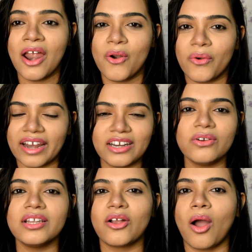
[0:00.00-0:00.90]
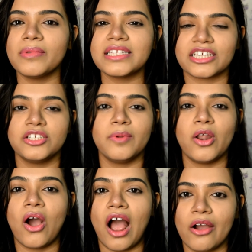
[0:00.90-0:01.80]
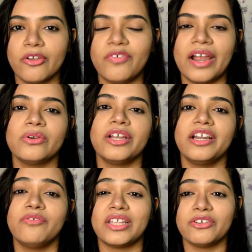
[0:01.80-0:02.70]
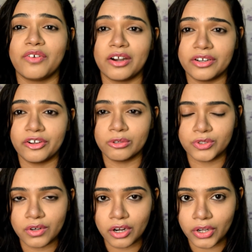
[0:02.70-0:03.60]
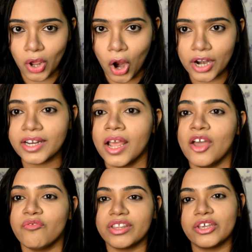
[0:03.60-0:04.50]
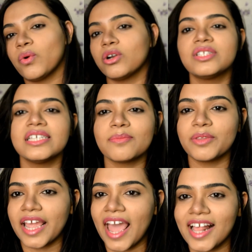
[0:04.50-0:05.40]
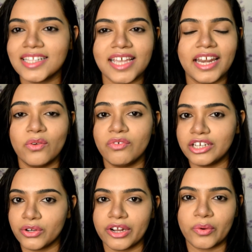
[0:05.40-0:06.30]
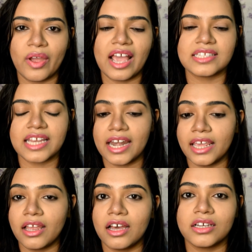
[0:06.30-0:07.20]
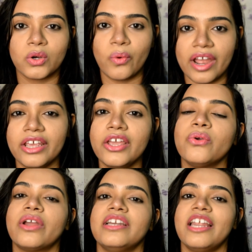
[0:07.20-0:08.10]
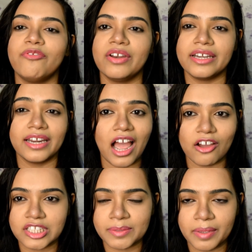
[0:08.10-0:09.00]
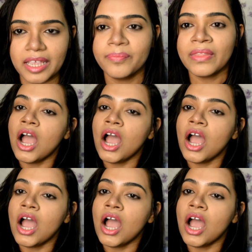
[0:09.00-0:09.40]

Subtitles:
write down in the comment section below how you found it, whether you found it useful or not, whether you want to see something else, any video request, any other query, you can definitely ask me.